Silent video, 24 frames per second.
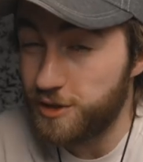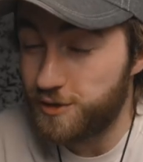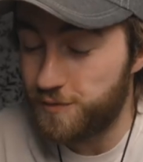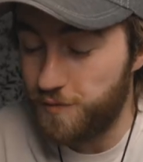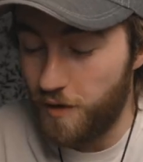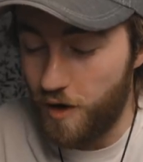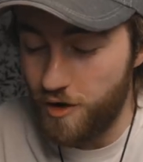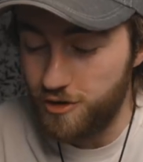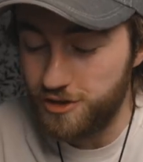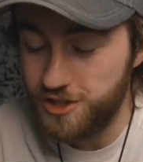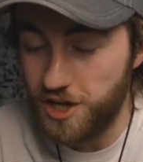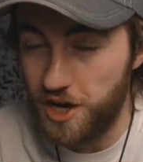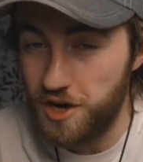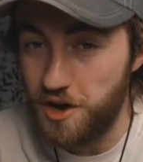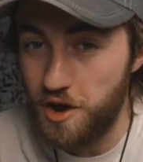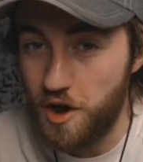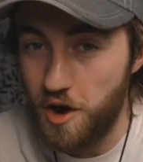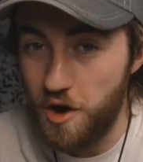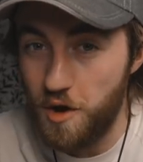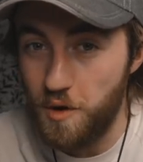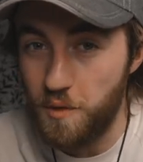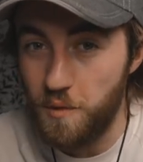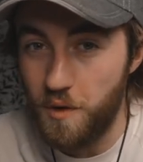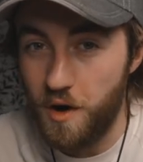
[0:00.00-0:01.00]
as far as I
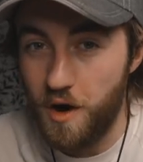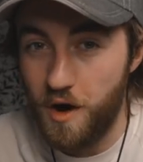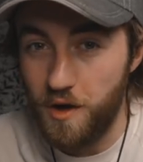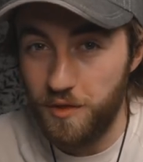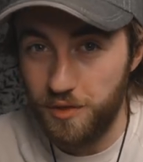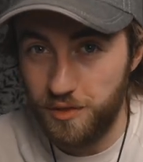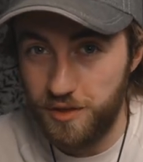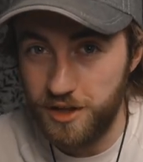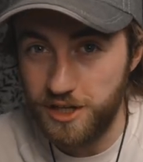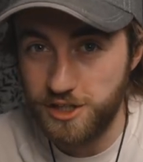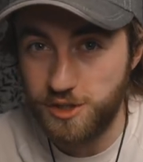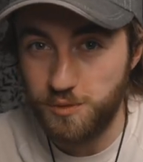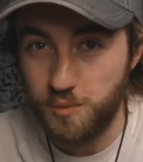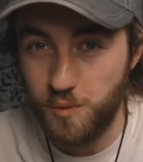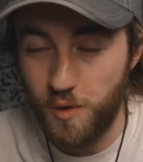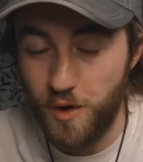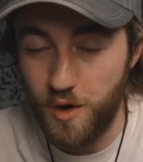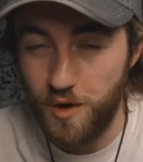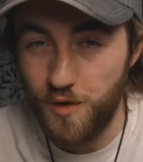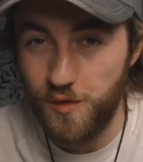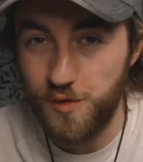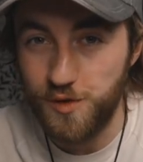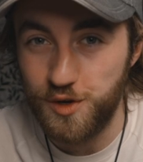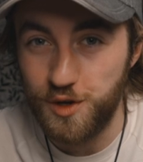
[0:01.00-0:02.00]
know, on this
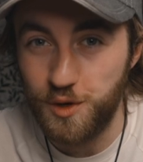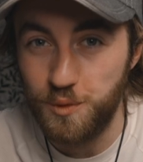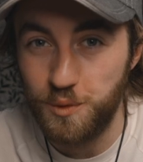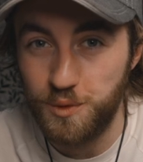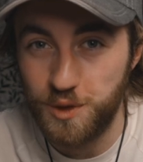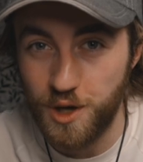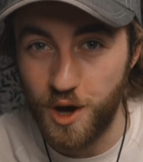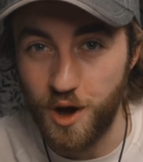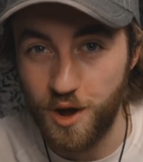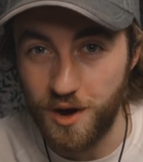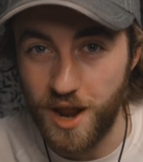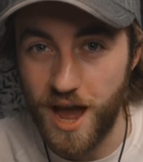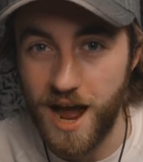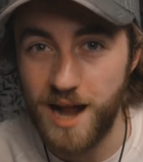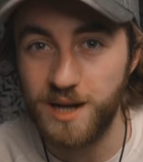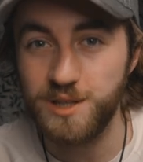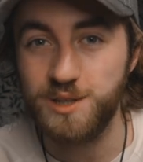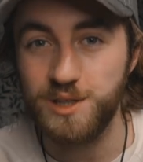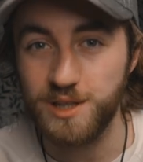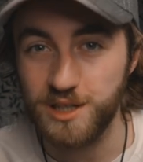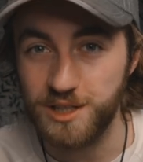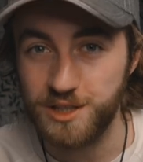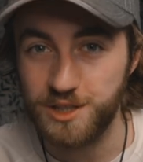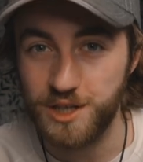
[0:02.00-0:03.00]
one, you can't
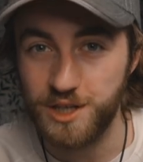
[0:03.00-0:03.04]
actually